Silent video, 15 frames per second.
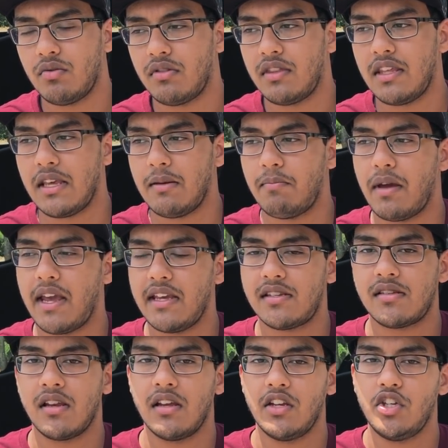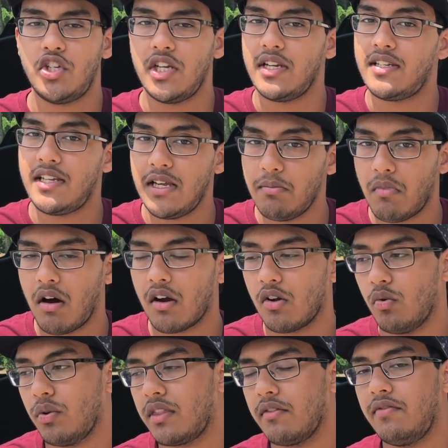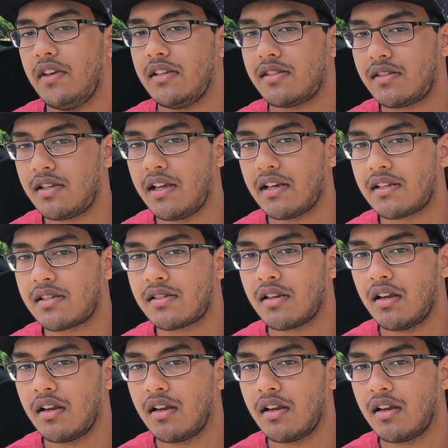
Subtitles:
The base GT model with the V6